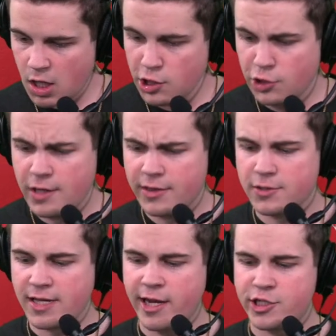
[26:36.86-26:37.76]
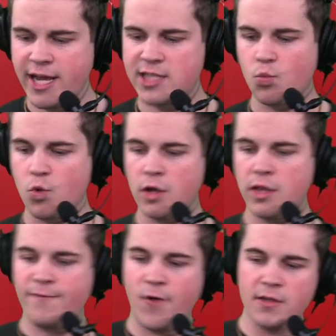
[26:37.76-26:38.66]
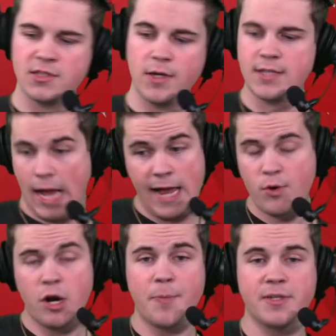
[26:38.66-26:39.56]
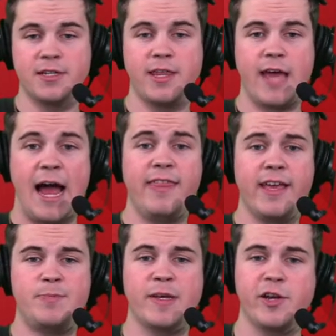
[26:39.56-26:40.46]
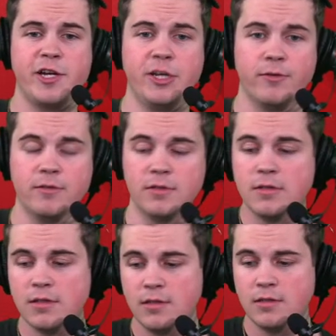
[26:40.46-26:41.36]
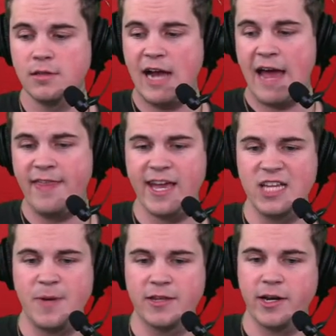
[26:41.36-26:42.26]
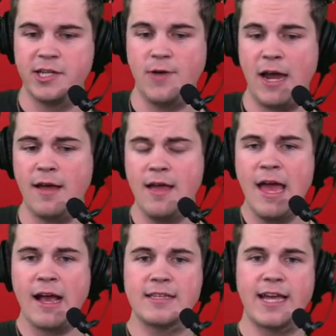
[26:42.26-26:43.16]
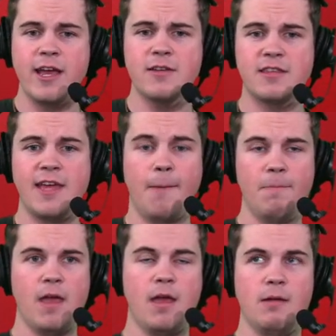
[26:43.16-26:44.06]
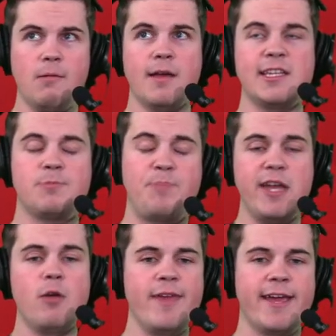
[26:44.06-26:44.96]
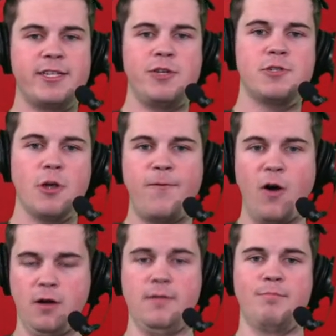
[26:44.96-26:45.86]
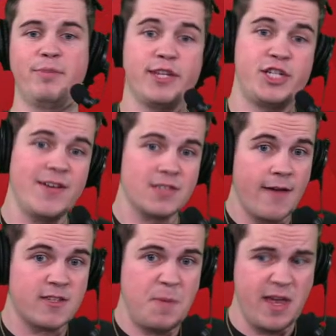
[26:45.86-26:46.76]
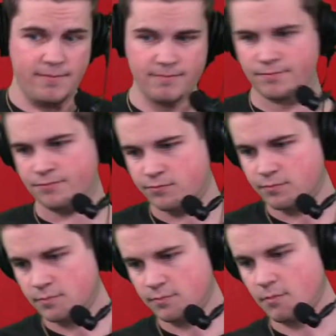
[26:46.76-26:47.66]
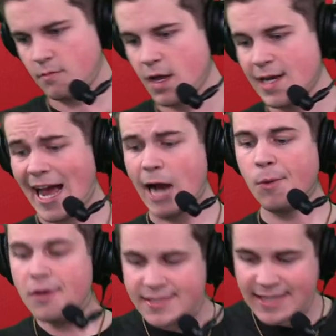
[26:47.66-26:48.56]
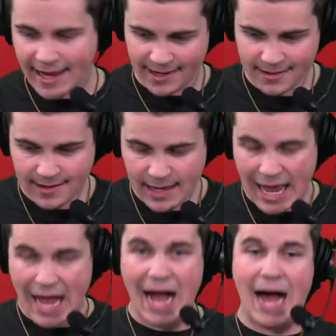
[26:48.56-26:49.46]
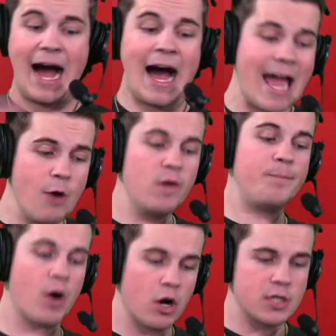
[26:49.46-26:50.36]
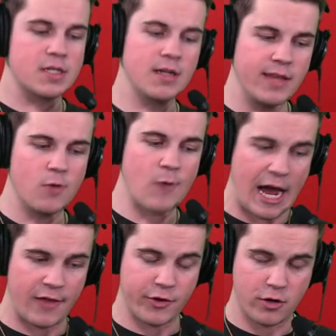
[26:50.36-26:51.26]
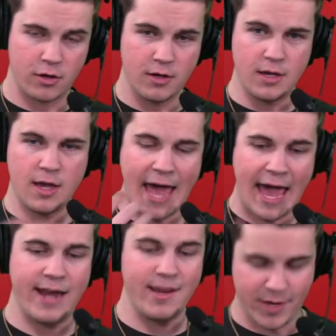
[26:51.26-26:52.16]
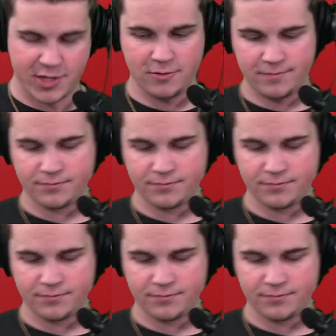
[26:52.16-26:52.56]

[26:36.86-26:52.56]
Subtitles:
You think there's any chance Worthy falls to us? I 100% think. I think he's pick 32. Because, like, here's the thing. Speed only gets you so far, but the Chiefs love speed. Now, I will say, I would personally rather Adi Mitchell.